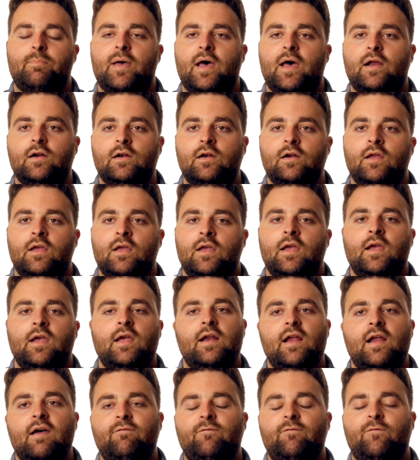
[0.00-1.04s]
better,
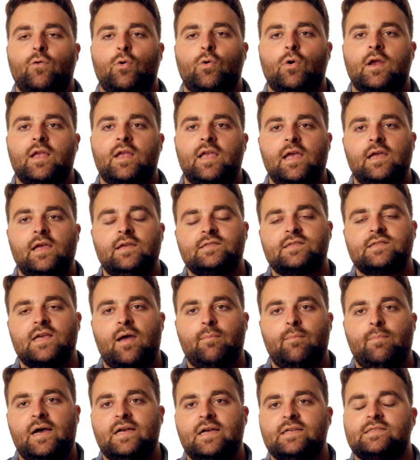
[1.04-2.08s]
and at 4K
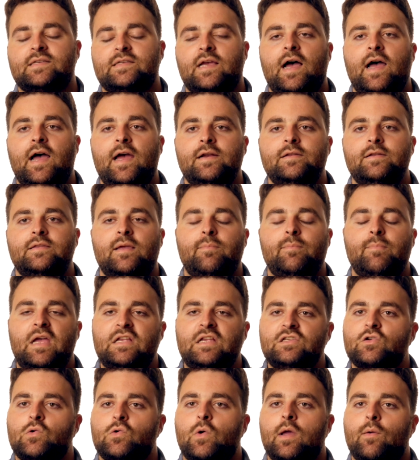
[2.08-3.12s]
side by side, they
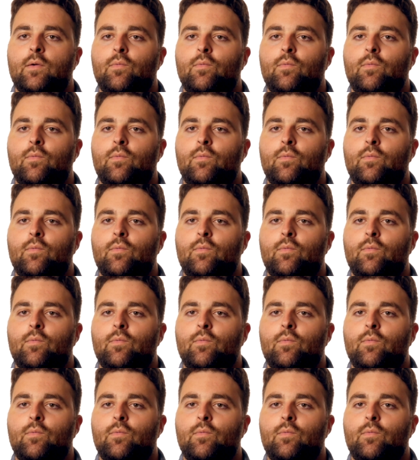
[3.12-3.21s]
match quite